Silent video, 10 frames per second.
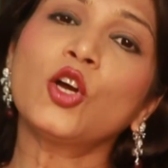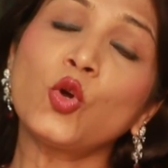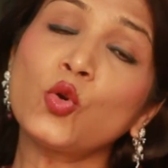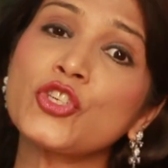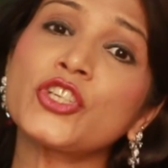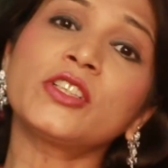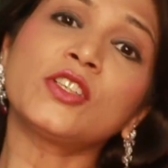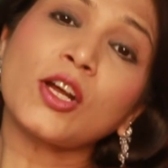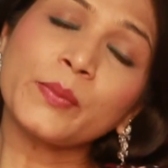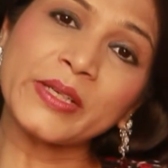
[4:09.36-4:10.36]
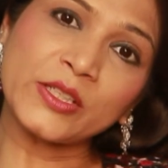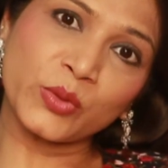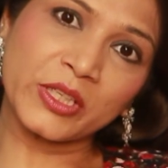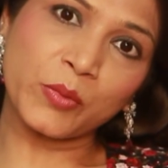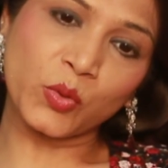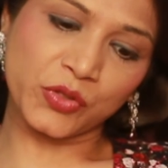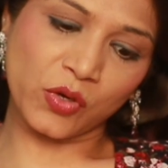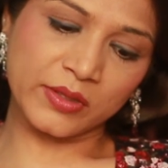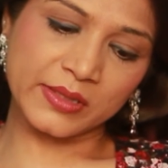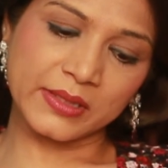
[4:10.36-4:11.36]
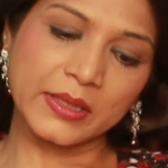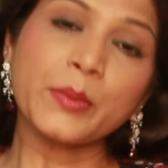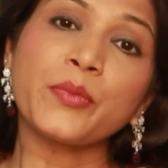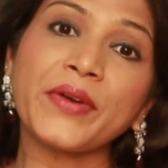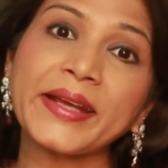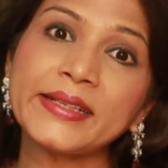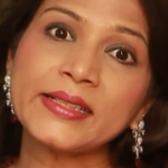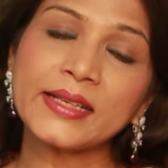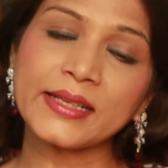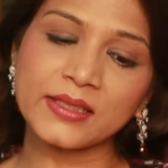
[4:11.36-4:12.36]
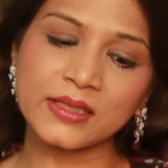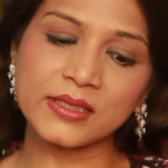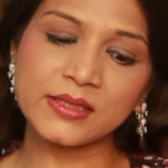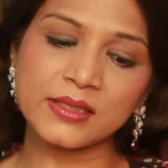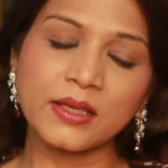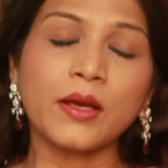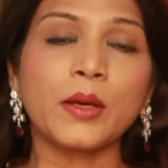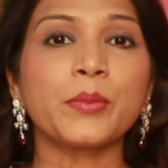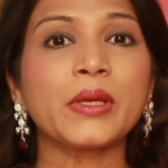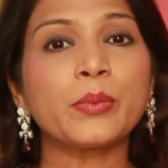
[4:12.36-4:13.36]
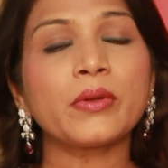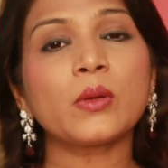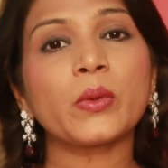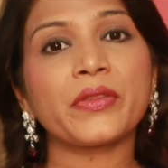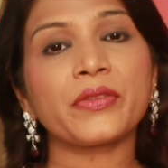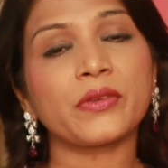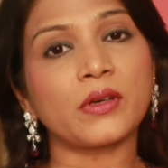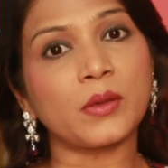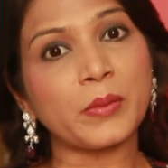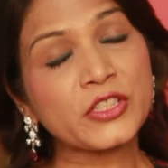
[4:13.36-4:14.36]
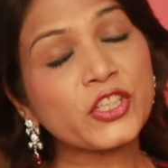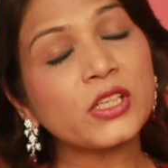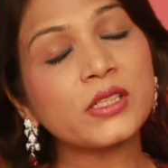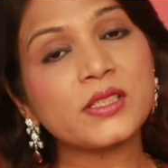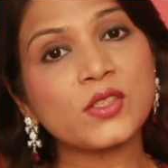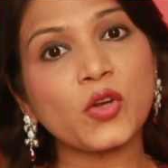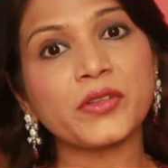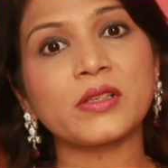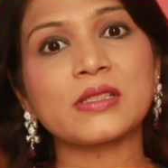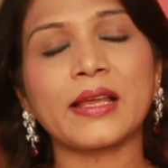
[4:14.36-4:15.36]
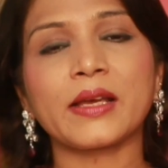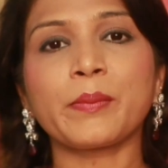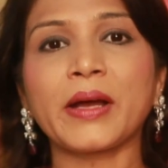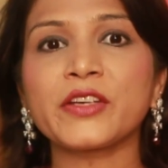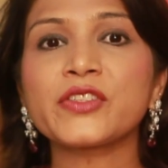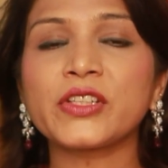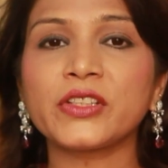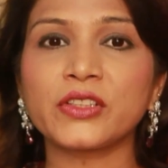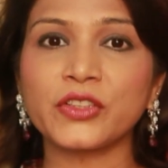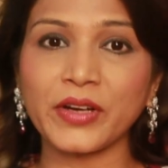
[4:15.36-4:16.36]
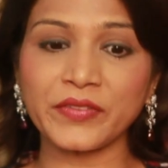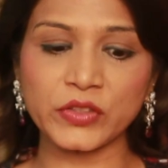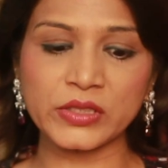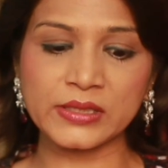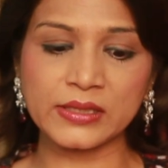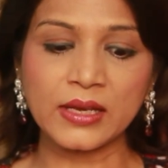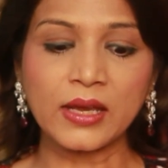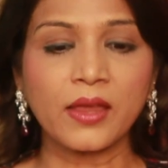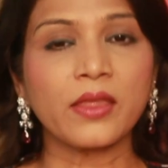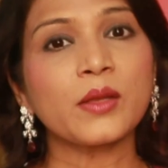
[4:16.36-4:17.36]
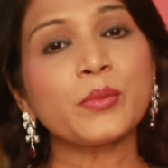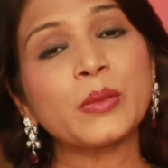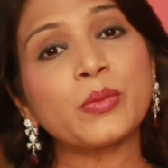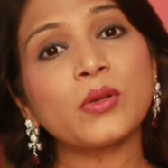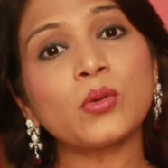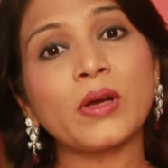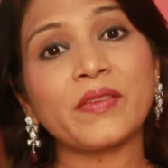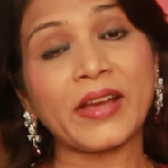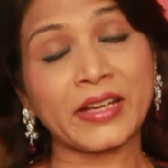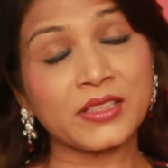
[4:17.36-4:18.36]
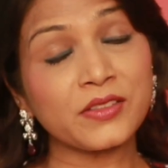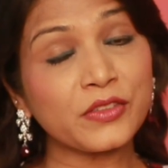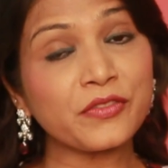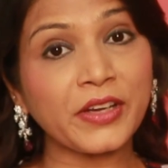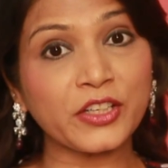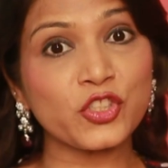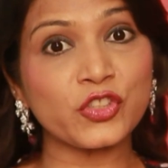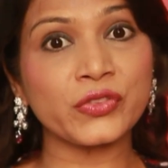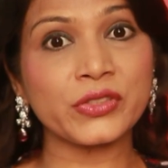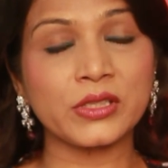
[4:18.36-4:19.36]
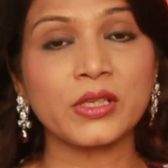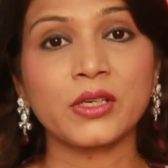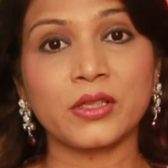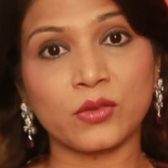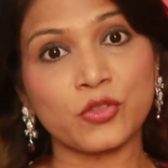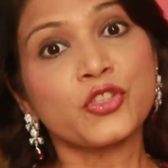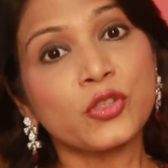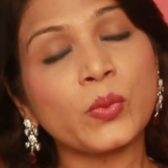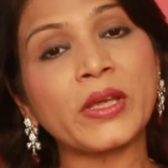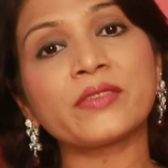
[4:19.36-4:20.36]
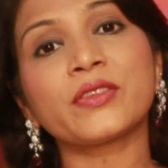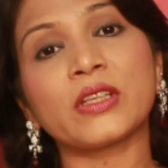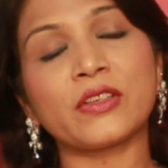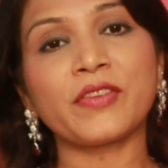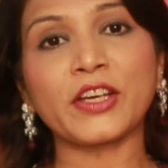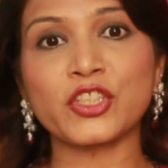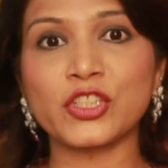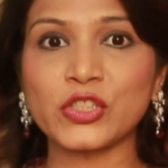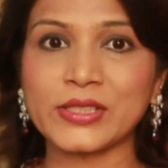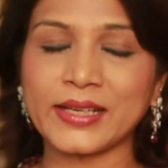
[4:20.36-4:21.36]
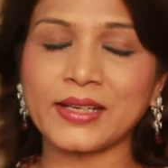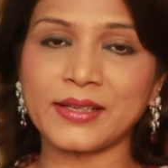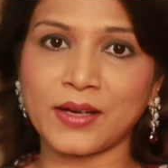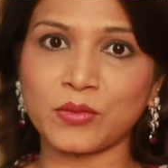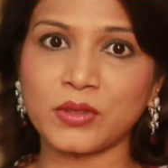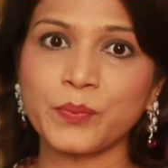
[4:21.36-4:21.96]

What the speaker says: Who should not be doing Botox? Pregnant ladies, people with muscular disorders like myasthenia gravis, then people who have active infections, should wait for the infection to settle down.